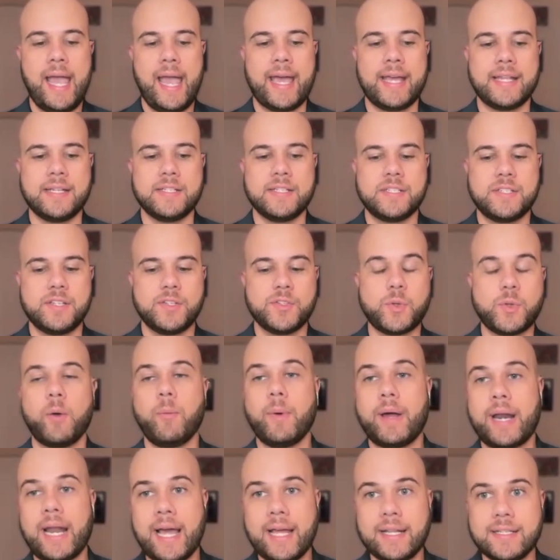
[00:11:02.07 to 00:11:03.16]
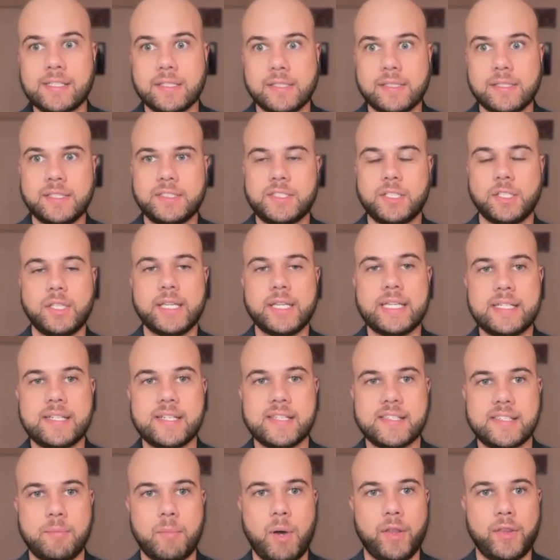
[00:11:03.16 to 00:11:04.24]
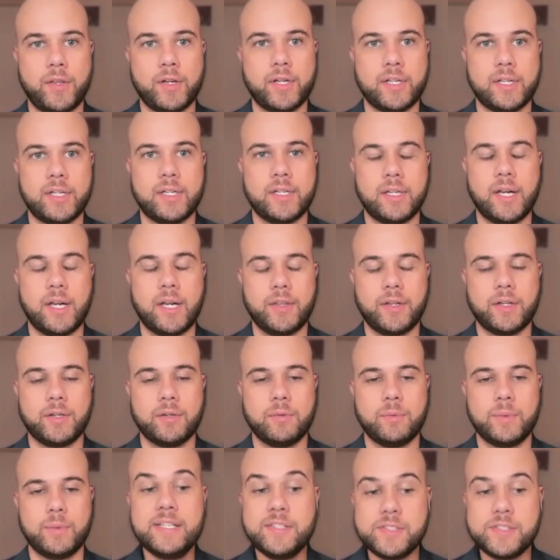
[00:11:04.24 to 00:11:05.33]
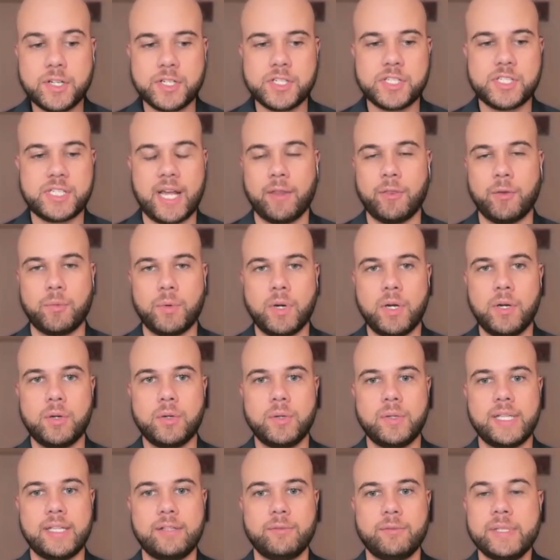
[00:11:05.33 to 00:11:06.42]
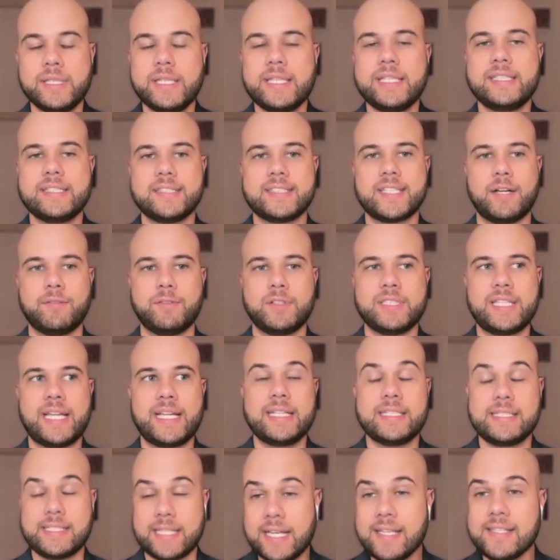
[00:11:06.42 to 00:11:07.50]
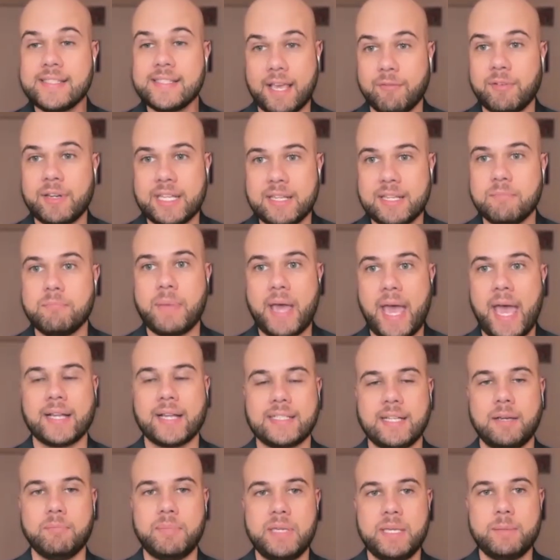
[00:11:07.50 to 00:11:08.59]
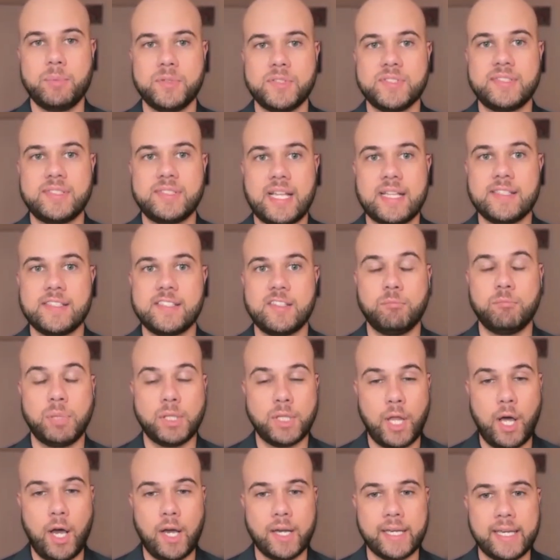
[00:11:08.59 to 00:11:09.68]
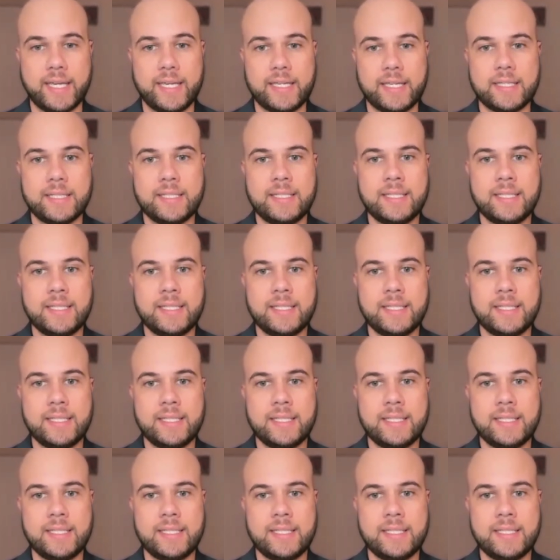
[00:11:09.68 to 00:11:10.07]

And so I went on to look into some other research down the road, and really discovered that it does have an impact on people's sense of belonging.